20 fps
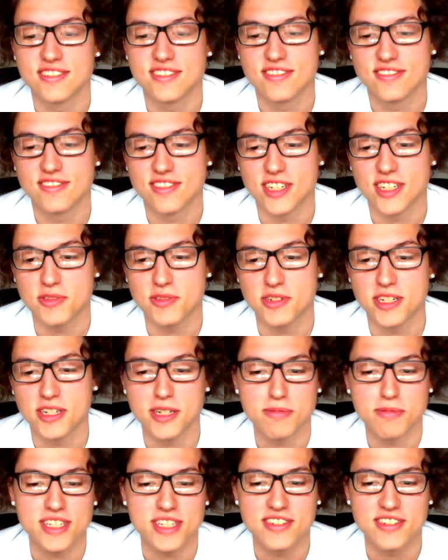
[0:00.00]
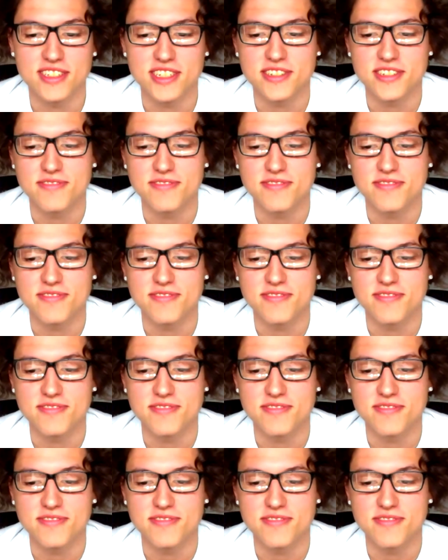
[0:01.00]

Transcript: That's what it comes down to.